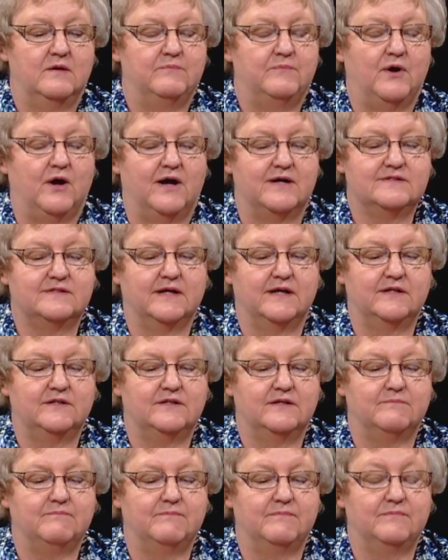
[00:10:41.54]
pausing
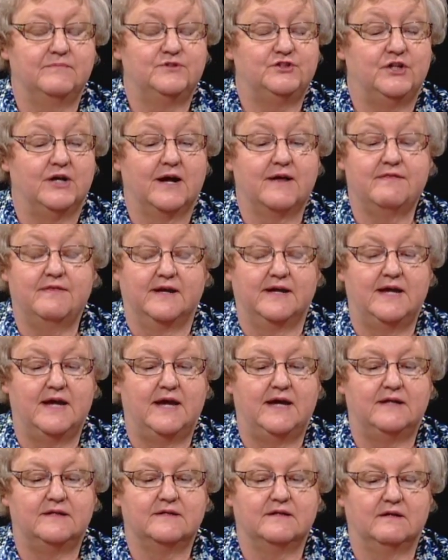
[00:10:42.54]
to check the
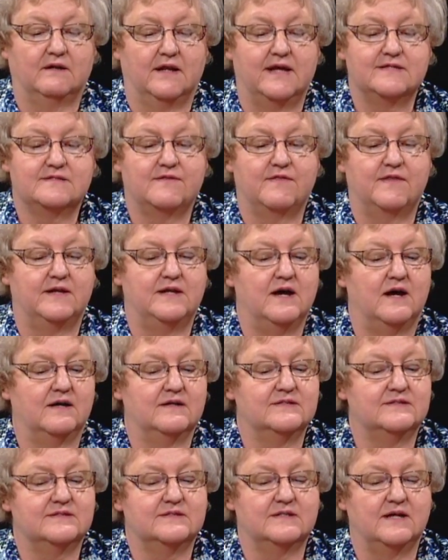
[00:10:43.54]
gate lest the
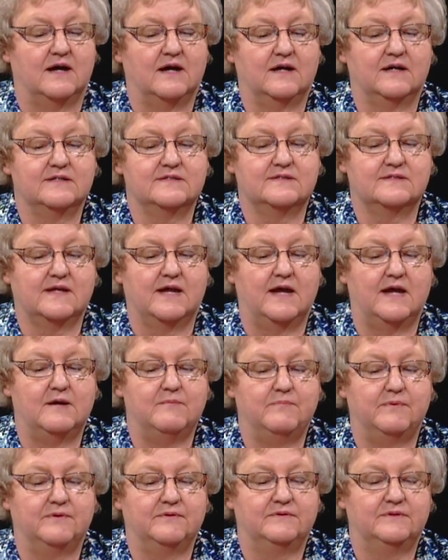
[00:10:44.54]
young stock
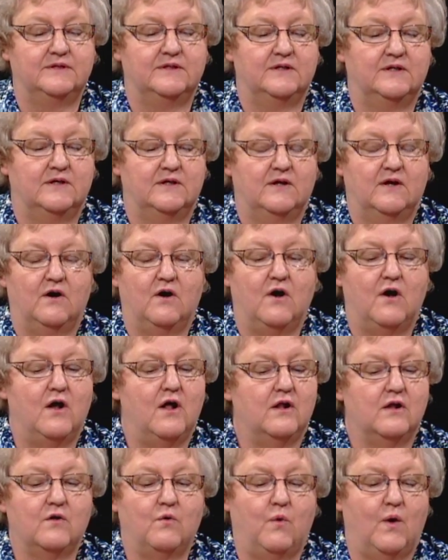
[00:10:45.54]
escape.
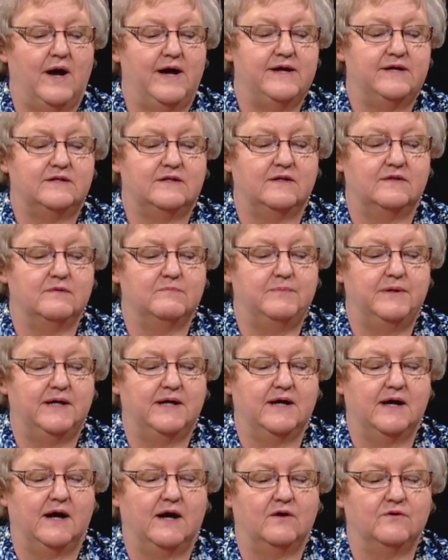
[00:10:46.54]
All quiet in the
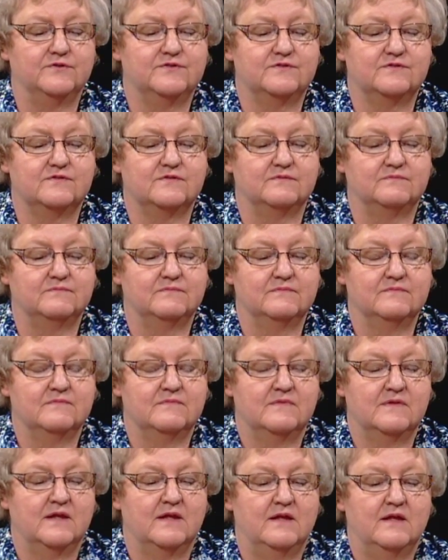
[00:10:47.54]
pig house.
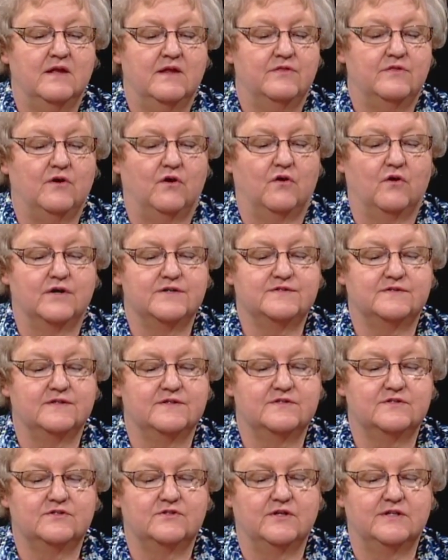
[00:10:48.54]
The
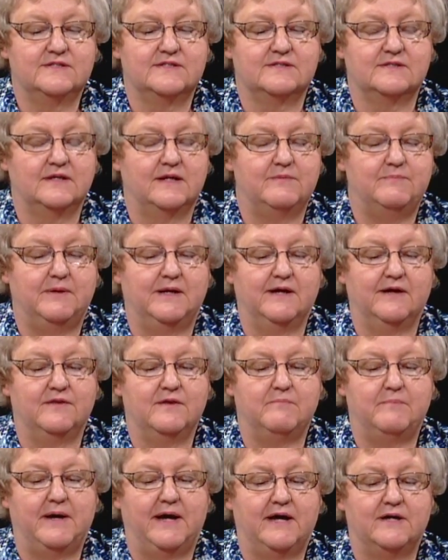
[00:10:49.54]
horses stood sleeping in the
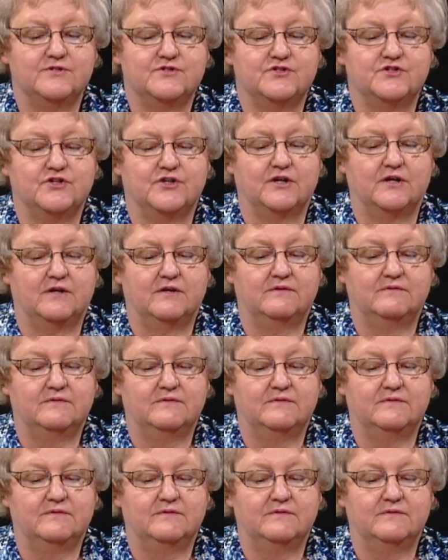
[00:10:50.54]
pasture.